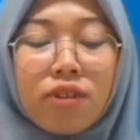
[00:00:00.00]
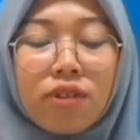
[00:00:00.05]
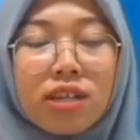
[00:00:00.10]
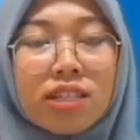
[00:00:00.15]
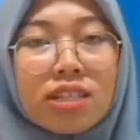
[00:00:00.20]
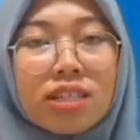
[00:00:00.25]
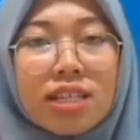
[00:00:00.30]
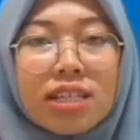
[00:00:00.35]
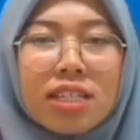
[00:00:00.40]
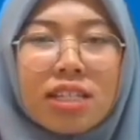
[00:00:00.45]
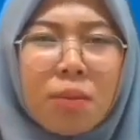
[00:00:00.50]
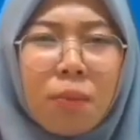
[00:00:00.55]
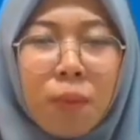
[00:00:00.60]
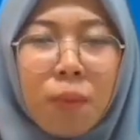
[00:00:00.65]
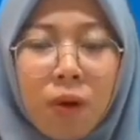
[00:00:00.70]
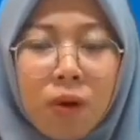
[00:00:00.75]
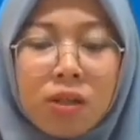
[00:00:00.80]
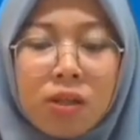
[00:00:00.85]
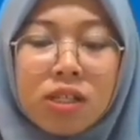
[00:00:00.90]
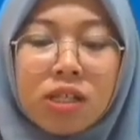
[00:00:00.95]
Reference
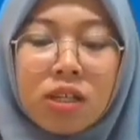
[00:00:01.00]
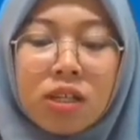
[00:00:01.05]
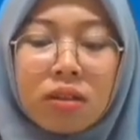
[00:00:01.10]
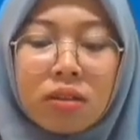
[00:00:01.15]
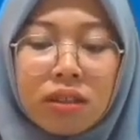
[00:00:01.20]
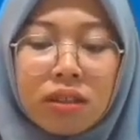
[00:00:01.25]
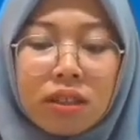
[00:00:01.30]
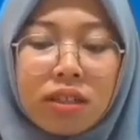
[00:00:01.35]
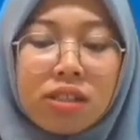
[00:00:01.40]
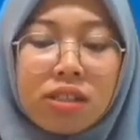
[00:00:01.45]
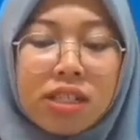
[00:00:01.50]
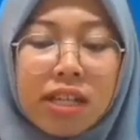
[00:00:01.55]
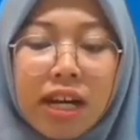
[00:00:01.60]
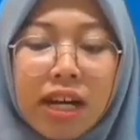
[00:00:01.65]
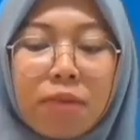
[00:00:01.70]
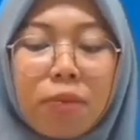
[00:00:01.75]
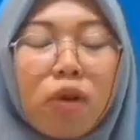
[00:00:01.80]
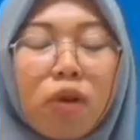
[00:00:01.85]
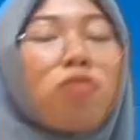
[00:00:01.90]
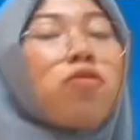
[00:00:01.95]
is a particular
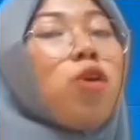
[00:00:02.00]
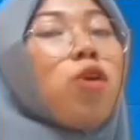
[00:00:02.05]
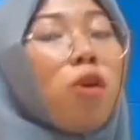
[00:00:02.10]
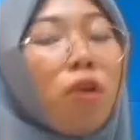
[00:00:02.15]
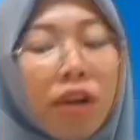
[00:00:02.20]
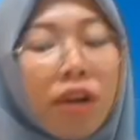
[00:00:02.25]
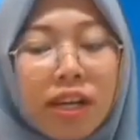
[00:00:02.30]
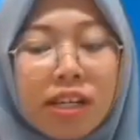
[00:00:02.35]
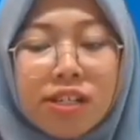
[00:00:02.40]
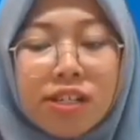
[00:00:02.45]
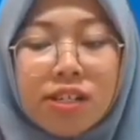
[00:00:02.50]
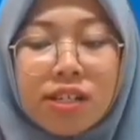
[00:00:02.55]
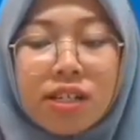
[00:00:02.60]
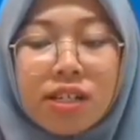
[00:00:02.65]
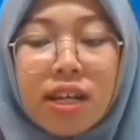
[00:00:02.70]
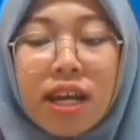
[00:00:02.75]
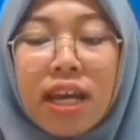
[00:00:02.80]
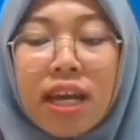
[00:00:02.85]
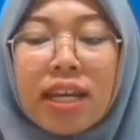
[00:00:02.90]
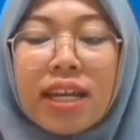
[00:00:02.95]
type of
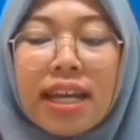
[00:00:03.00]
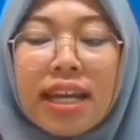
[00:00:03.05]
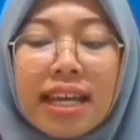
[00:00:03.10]
cohesion,